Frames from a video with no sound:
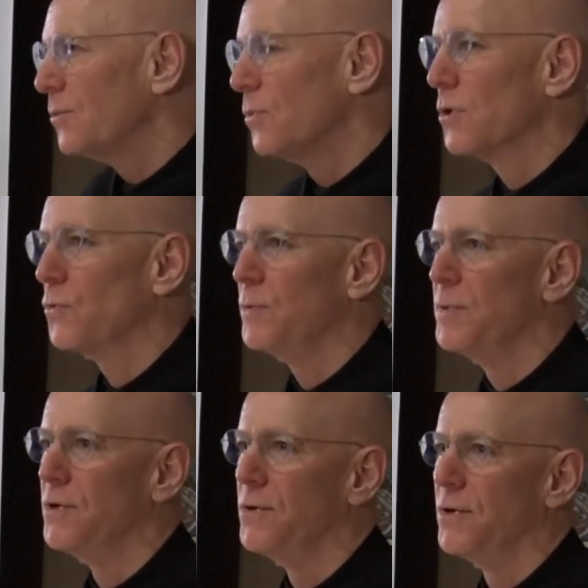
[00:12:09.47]
work we've
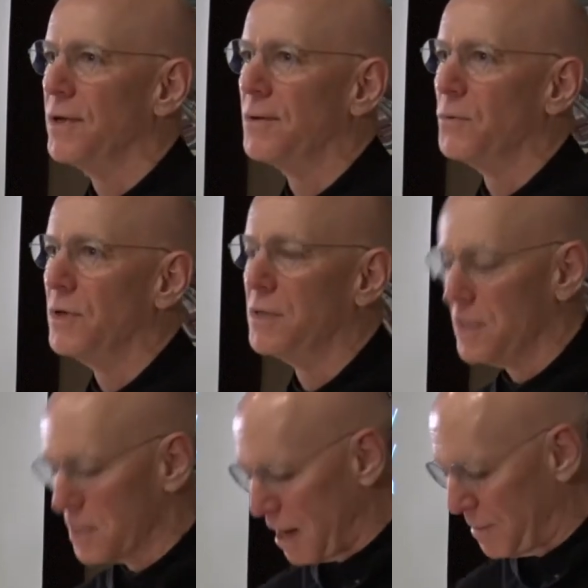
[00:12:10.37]
been doing with
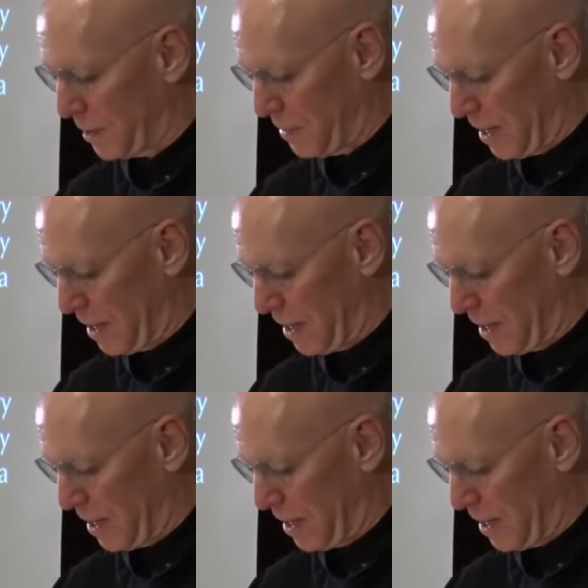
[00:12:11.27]
Islamic